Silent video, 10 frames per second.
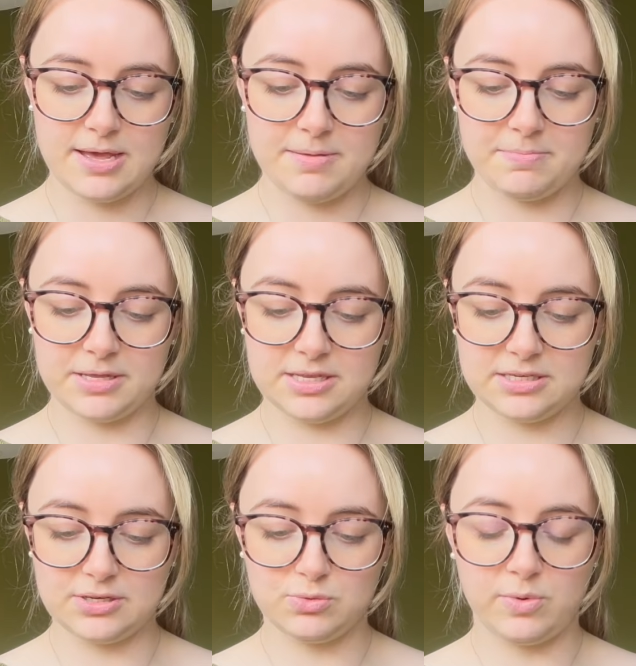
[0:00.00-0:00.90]
But
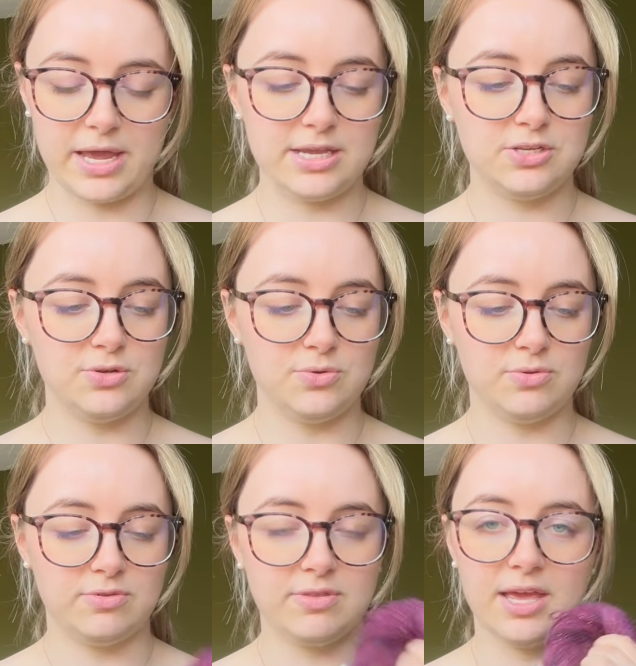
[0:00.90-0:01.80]
this is way too
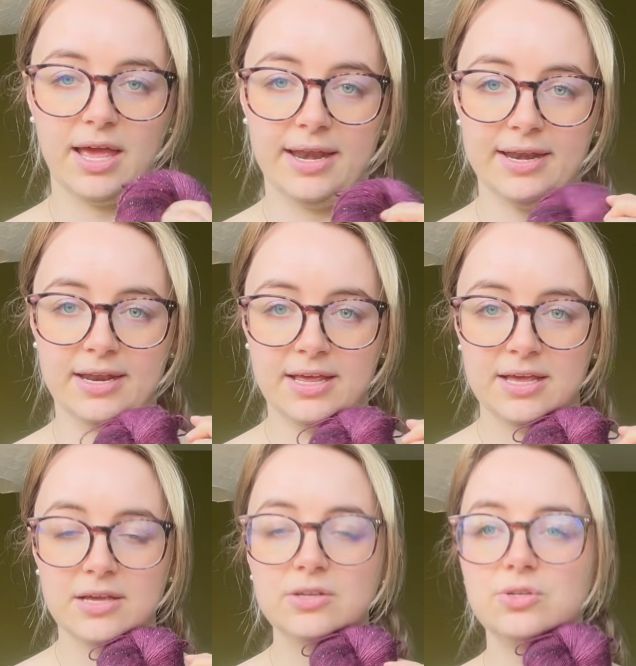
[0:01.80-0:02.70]
thin
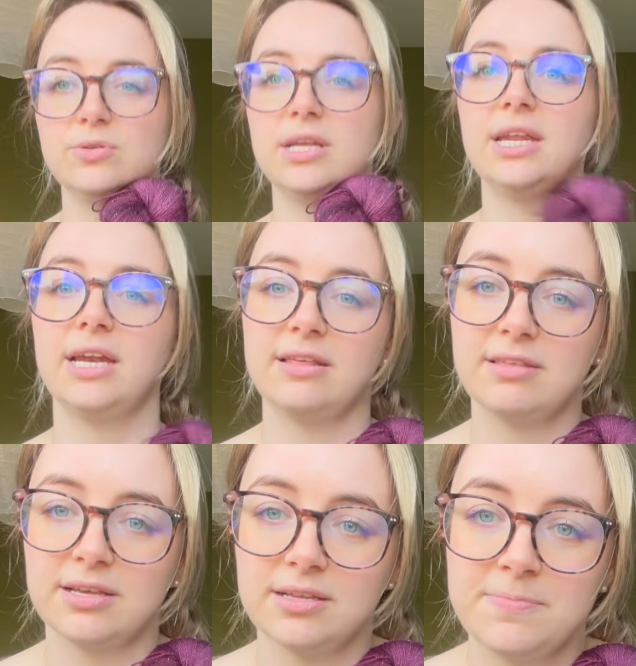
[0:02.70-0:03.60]
to knit
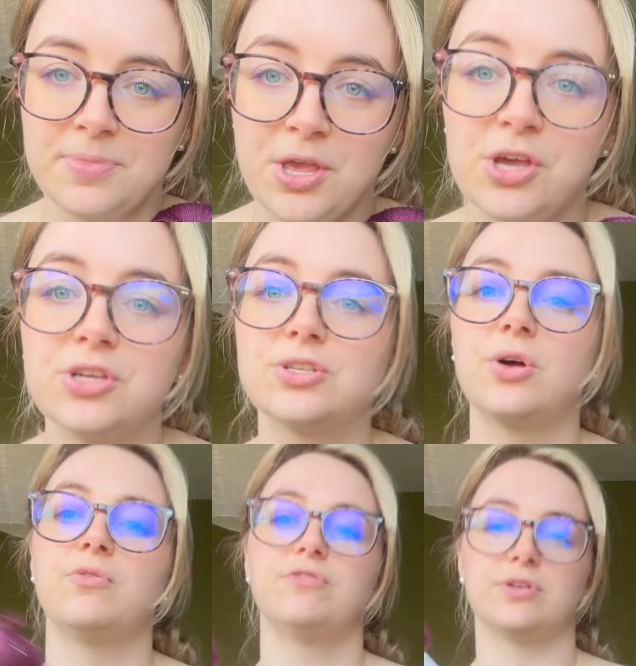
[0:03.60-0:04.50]
anything.
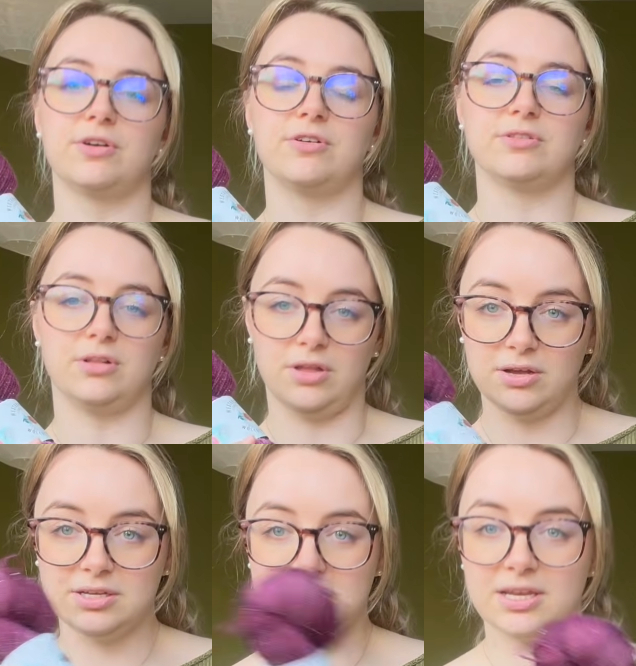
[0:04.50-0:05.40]
So for the
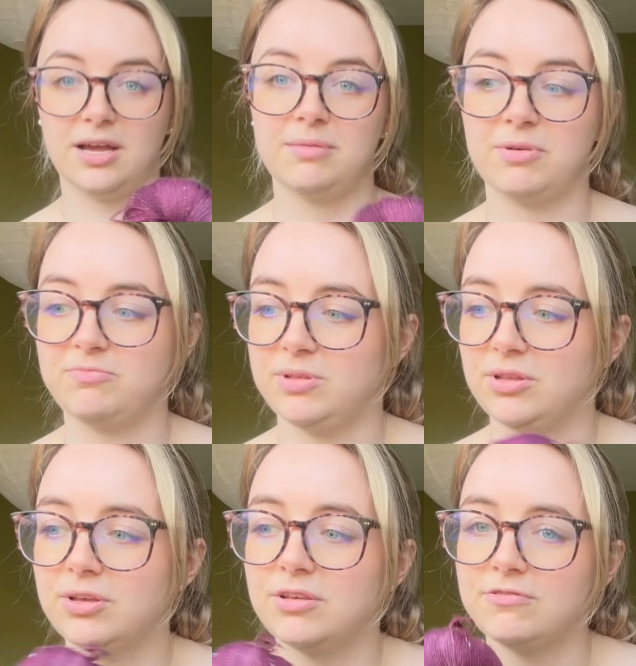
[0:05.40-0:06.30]
longest time, I've been
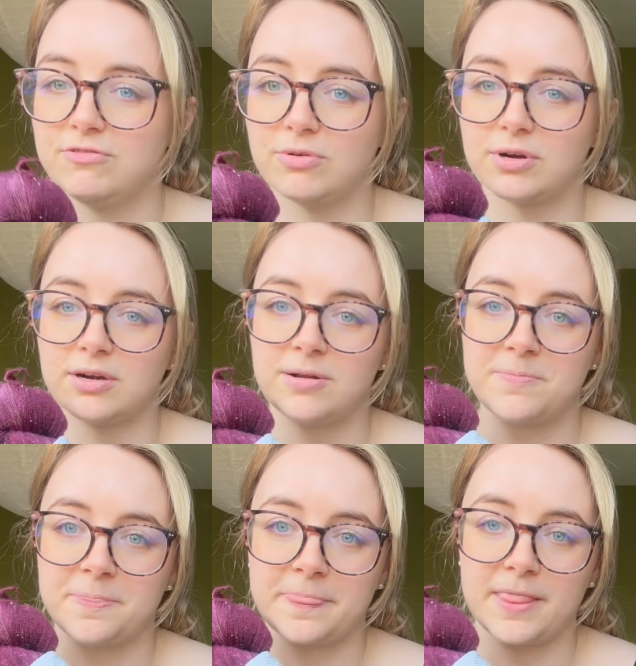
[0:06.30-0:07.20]
looking for
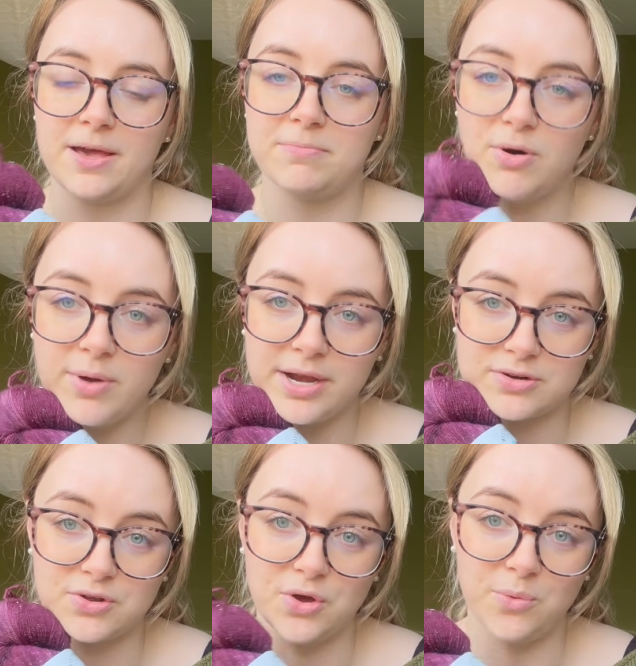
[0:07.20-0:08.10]
a mohair
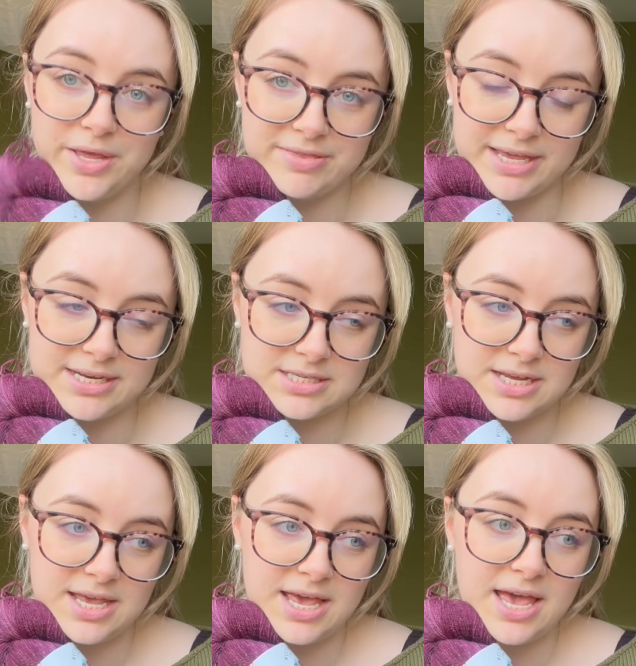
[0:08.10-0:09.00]
to go with it.
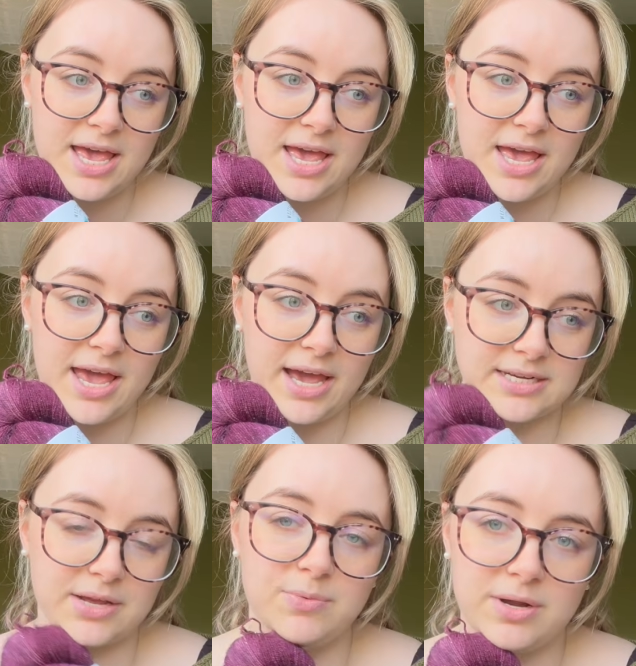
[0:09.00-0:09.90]

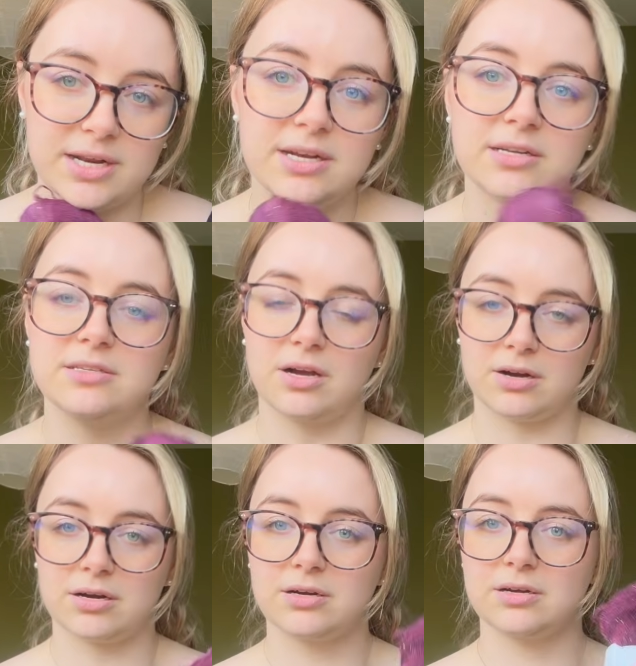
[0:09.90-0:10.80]
And I wanted a
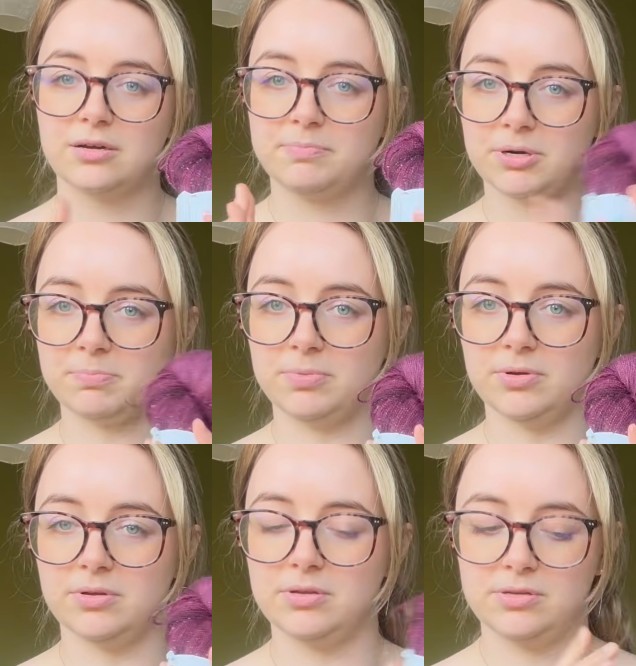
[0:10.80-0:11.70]
dark
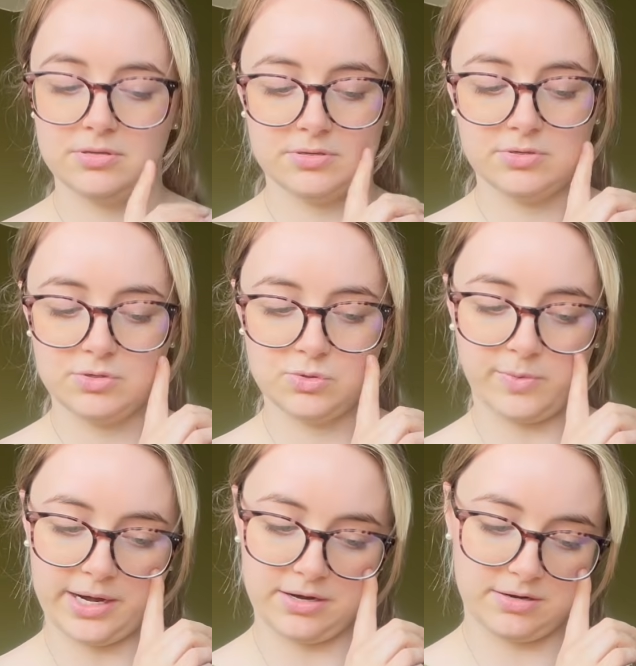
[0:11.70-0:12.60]
purple
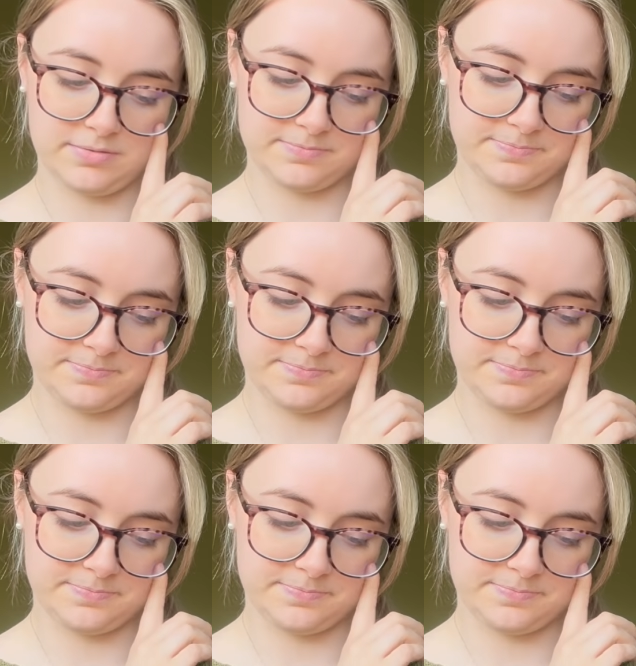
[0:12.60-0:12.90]
sweater.